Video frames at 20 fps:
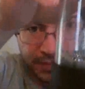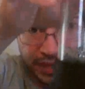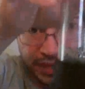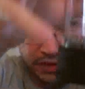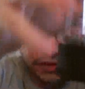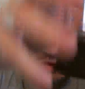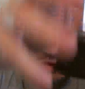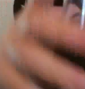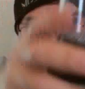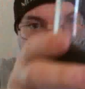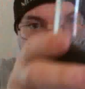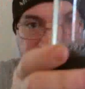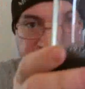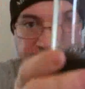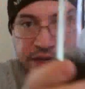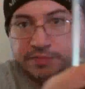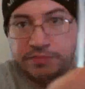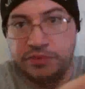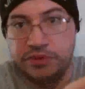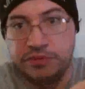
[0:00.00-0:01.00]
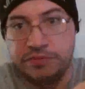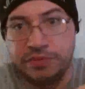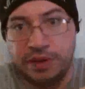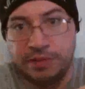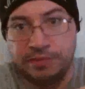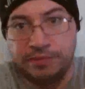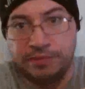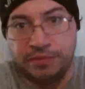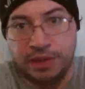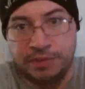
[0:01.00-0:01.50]
And usually when I brew
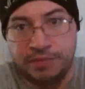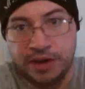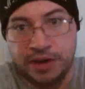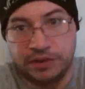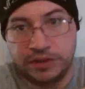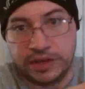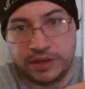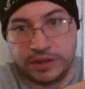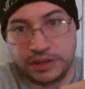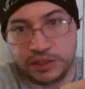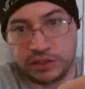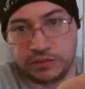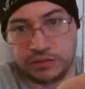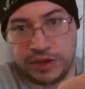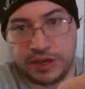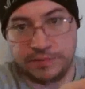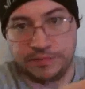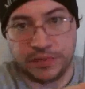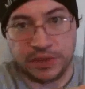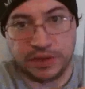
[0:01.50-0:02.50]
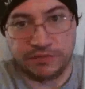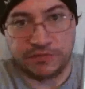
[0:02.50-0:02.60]
my mate this way,